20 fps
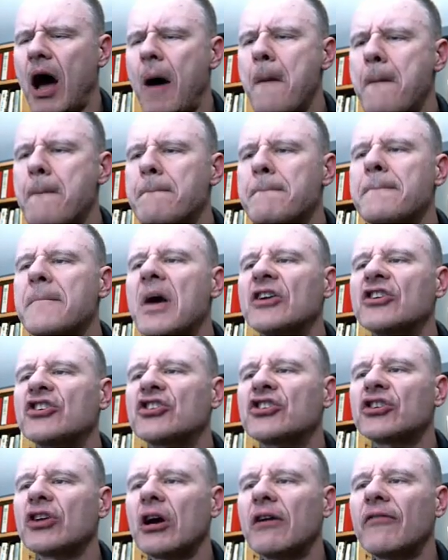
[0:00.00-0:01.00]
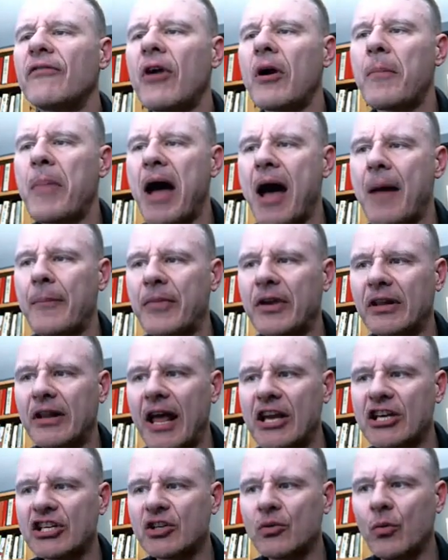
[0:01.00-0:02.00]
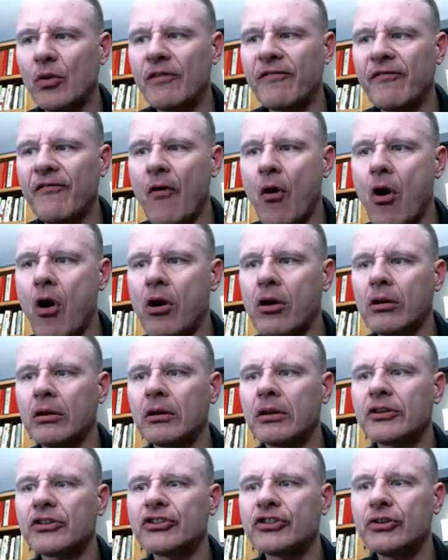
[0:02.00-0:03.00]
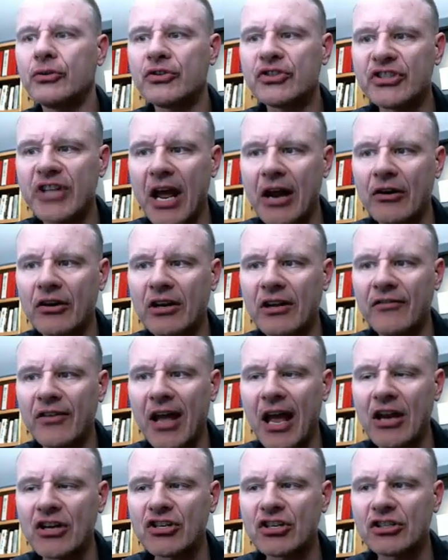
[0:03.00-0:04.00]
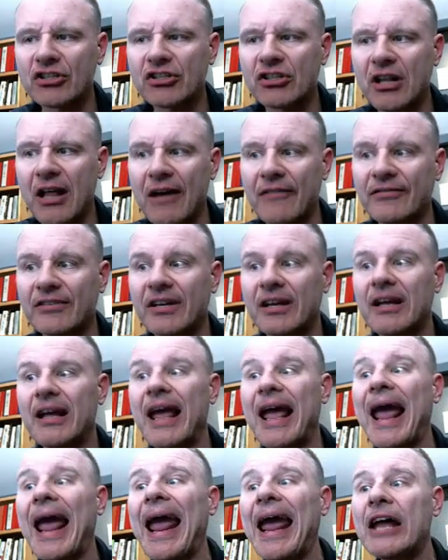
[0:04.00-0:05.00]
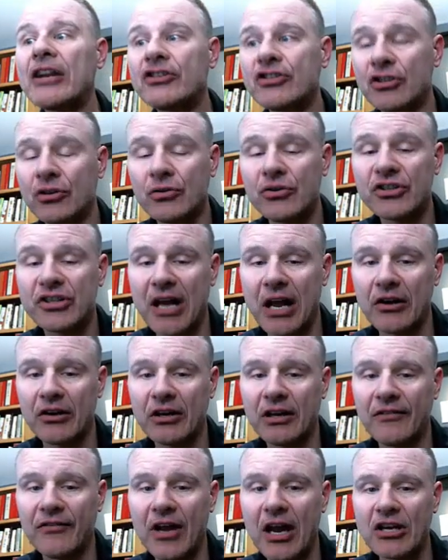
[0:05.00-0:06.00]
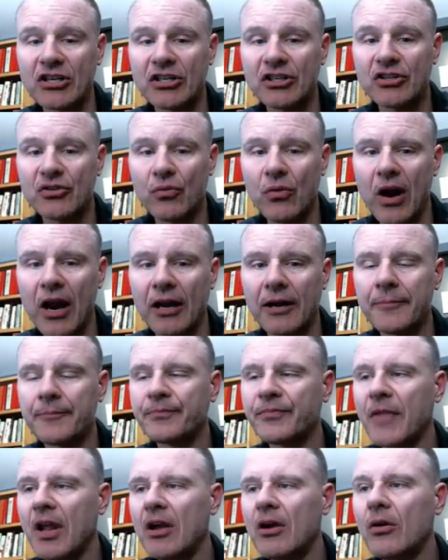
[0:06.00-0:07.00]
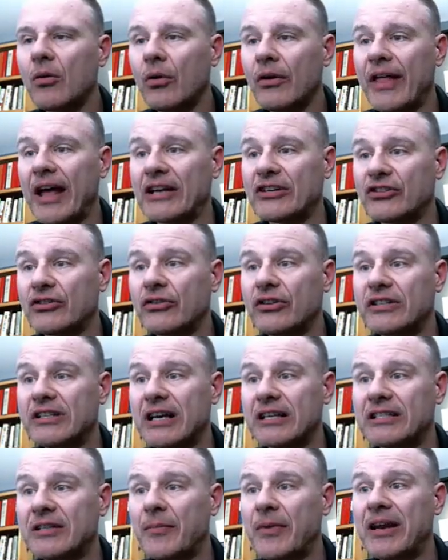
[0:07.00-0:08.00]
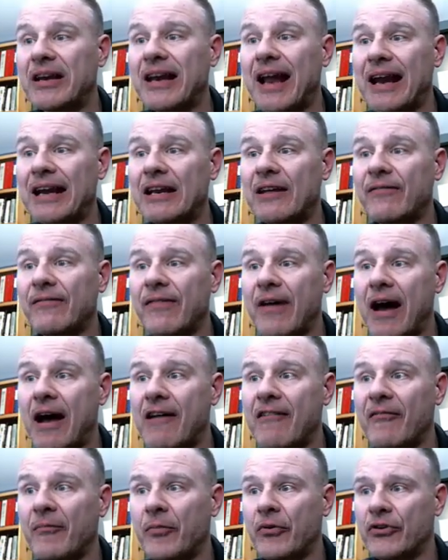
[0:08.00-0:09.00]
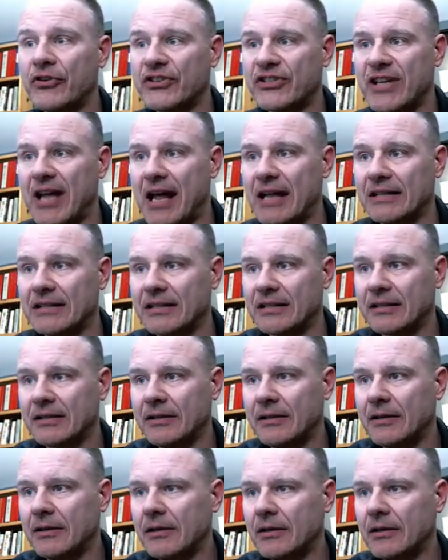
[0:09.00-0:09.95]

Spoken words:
how much of our population would fall 2 standard deviations left and 2 standard deviations right? Well, that turns out to be 95%.